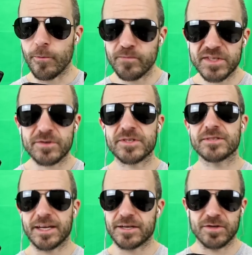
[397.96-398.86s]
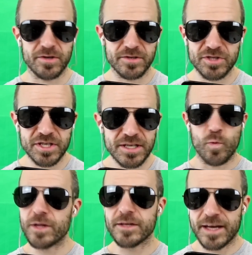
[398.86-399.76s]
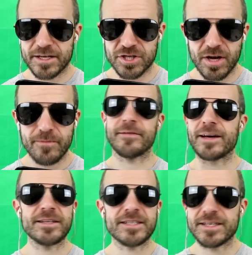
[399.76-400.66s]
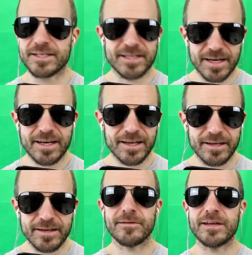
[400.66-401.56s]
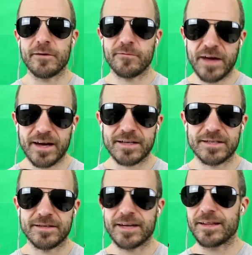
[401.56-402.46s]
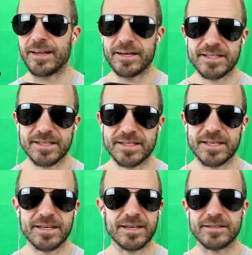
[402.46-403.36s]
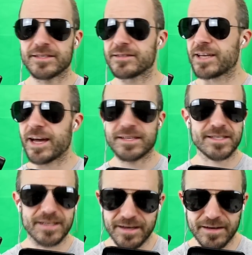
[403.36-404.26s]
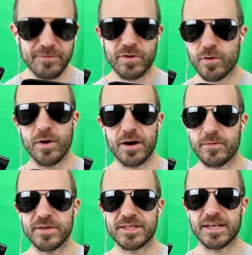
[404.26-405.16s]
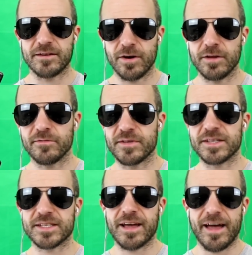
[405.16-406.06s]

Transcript: Open source technology will catch up, and that is exactly the effect that licensing and testing requirements and all of this